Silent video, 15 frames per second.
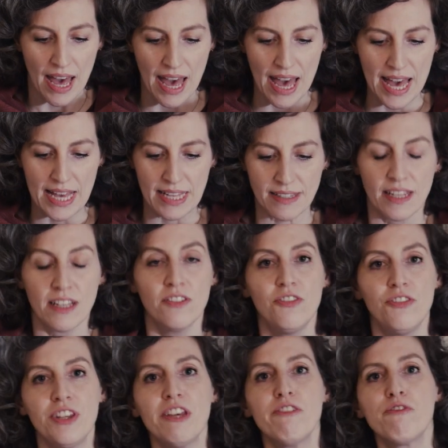and
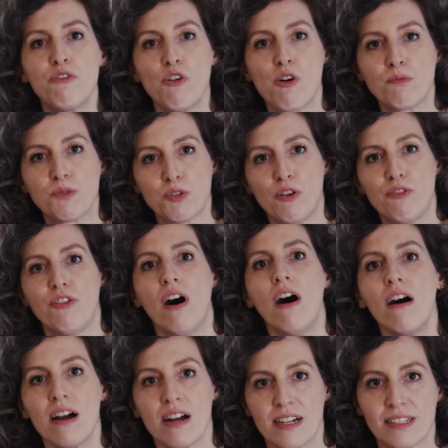new forms of
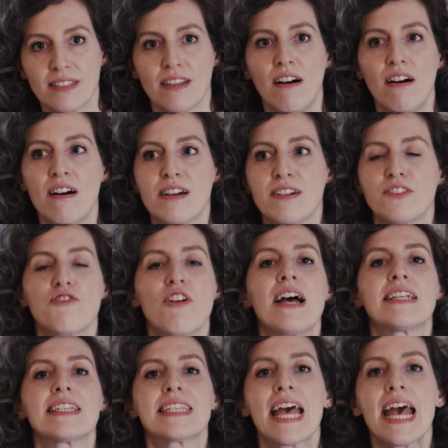art are
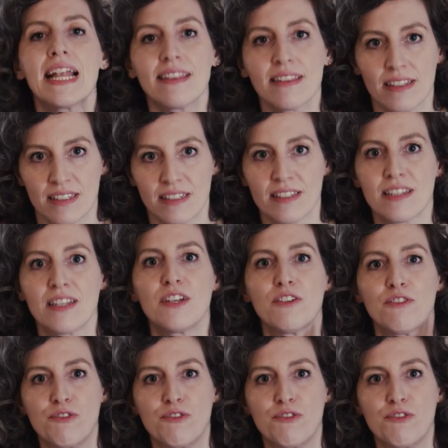transcendent